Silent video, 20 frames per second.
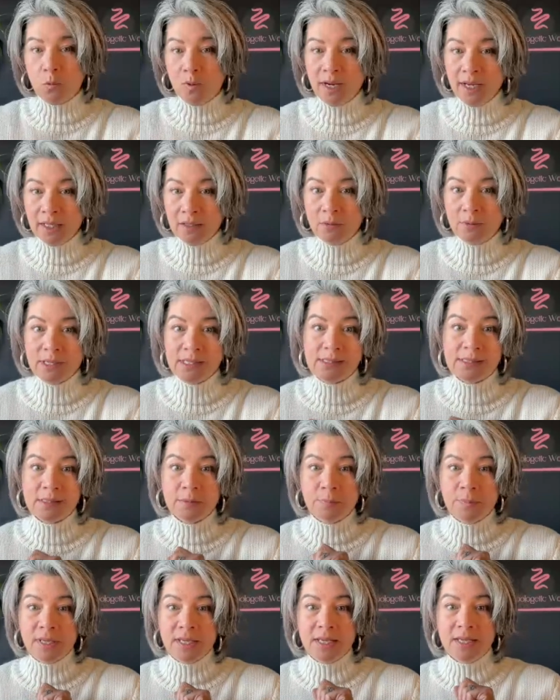one
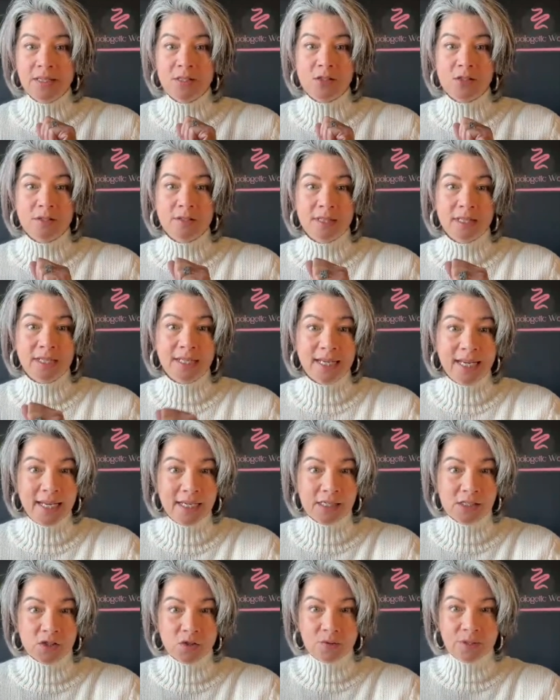recipe to the
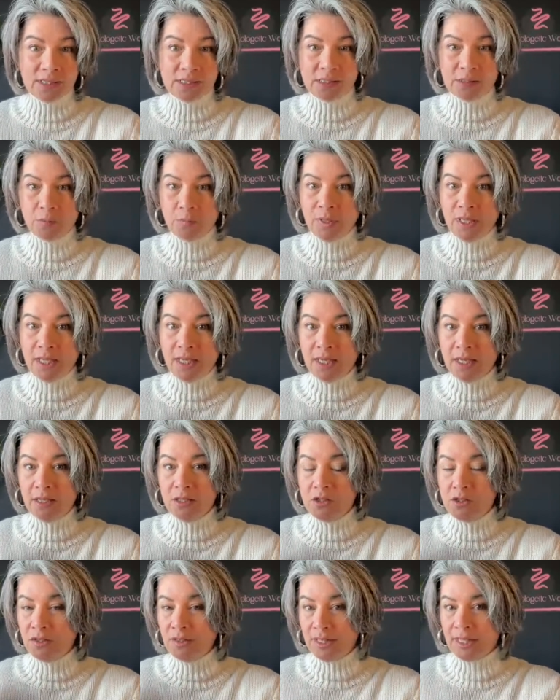next
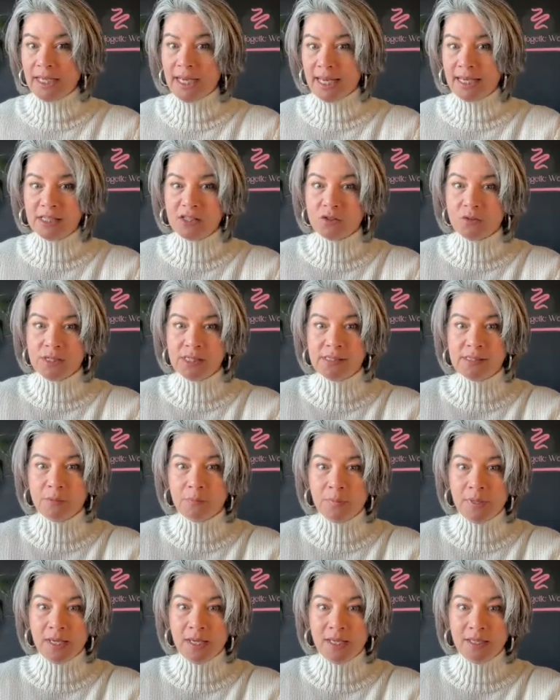recipe to the next
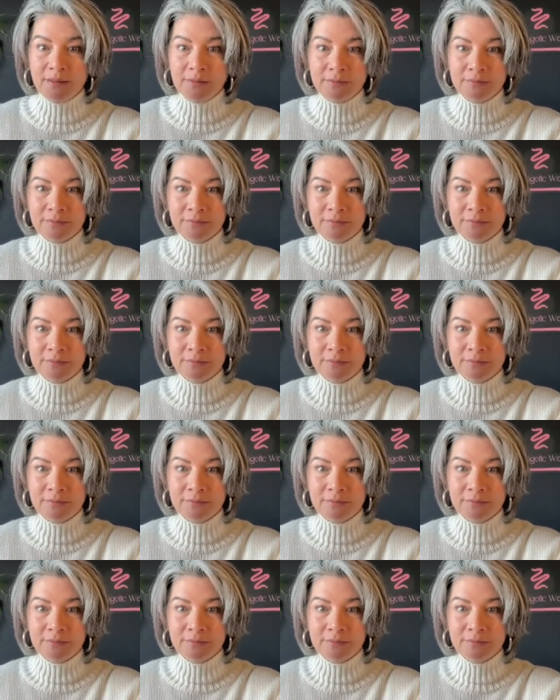recipe.